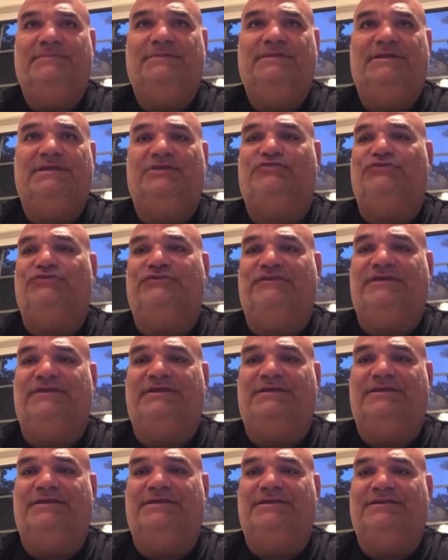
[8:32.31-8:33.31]

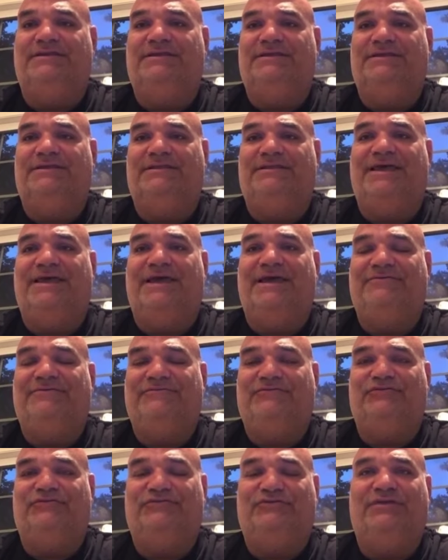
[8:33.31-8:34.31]
interested in in that
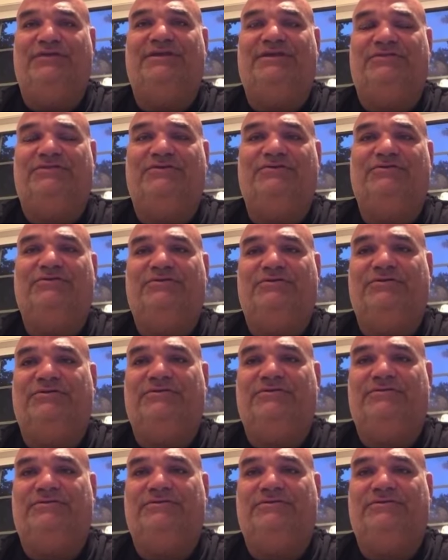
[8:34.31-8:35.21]
for so like they're they're